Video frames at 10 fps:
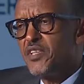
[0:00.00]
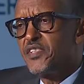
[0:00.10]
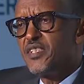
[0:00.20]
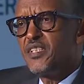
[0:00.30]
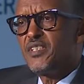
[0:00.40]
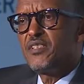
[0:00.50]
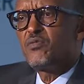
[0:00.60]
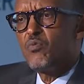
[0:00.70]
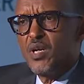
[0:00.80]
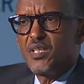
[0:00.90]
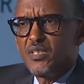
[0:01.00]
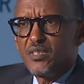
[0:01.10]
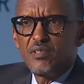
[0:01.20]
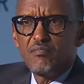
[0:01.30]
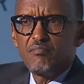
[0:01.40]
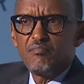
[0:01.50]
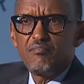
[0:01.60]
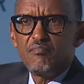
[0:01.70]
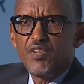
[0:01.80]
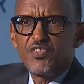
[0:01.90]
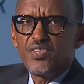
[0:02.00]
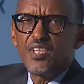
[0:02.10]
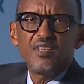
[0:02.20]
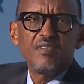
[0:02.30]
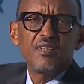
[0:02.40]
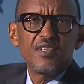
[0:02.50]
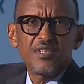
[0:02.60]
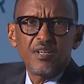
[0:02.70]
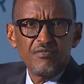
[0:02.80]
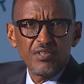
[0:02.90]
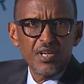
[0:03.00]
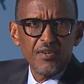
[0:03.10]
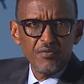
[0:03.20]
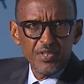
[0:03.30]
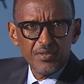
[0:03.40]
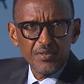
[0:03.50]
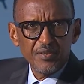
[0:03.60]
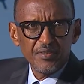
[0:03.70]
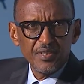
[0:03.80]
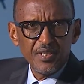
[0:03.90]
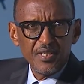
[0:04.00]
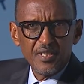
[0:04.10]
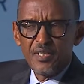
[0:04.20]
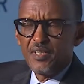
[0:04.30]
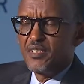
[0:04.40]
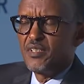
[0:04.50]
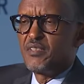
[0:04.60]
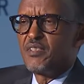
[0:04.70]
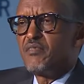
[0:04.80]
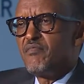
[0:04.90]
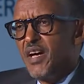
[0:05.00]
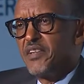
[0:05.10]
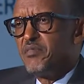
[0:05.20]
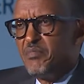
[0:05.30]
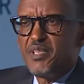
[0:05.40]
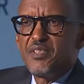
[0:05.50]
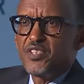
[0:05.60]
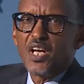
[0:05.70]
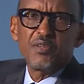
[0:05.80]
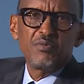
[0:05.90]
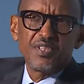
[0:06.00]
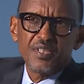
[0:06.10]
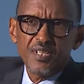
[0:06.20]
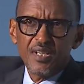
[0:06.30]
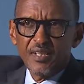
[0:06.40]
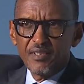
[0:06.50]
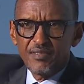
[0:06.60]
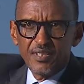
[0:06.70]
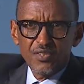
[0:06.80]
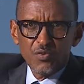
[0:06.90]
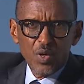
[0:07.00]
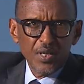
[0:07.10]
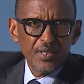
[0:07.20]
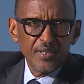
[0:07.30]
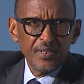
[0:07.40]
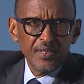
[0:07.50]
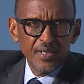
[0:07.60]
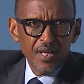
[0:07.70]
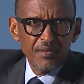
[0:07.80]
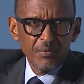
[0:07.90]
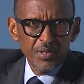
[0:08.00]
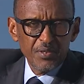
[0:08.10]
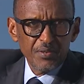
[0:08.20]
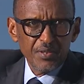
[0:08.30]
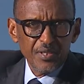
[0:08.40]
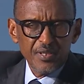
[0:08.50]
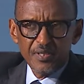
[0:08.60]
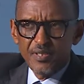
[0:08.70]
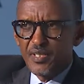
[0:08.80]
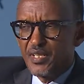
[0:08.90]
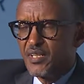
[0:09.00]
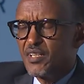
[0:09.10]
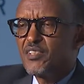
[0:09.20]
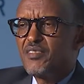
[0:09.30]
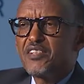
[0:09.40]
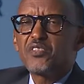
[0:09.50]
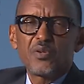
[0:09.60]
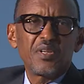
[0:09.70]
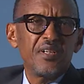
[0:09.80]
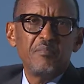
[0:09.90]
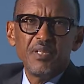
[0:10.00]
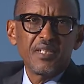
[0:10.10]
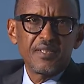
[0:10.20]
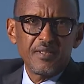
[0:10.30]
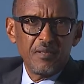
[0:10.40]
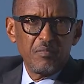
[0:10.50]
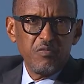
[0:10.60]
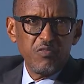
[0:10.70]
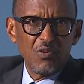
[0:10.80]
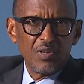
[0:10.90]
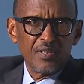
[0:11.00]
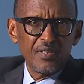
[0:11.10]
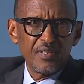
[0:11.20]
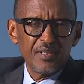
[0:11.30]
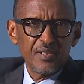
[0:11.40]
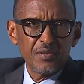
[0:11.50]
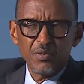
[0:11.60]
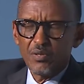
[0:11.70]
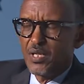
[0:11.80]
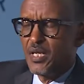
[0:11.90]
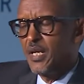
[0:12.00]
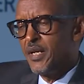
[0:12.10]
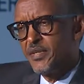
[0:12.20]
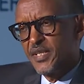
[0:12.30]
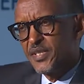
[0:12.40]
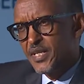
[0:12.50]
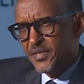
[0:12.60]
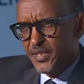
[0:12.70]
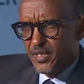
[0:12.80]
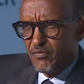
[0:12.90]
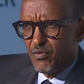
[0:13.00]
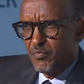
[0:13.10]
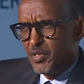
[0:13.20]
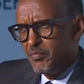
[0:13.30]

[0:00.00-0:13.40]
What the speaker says: are seeing it work, say, in the East African region, that means, and we see other things working in other regions, that's already a big step forward. So, and as I said from the